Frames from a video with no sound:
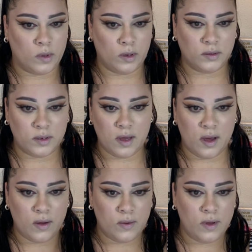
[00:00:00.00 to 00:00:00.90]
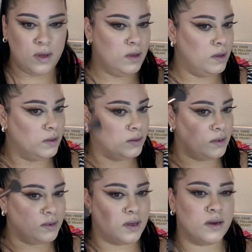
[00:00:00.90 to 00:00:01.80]
See how
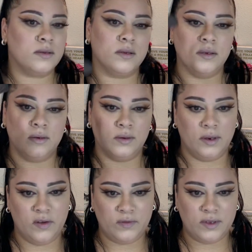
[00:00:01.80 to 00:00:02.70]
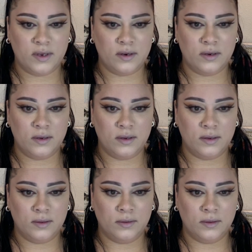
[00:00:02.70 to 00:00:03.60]
this side is a little lifted,
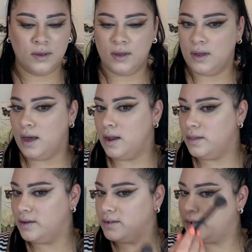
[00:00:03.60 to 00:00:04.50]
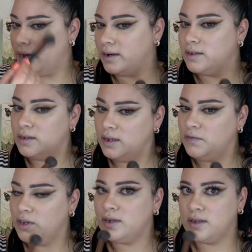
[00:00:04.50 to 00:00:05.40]
and then this side is
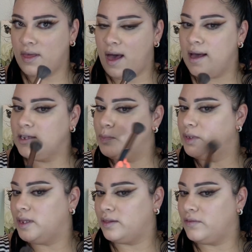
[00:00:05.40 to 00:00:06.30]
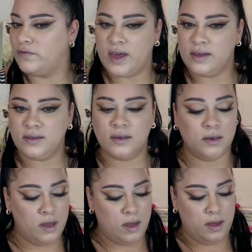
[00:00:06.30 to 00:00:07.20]
lifted because of the eyes, but not the face.
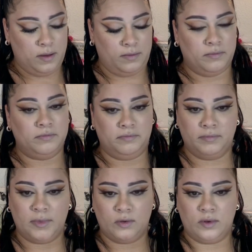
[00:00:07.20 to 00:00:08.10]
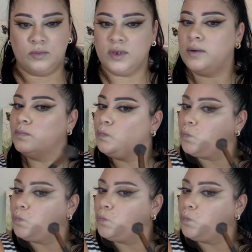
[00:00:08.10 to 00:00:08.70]
That's what I'm saying.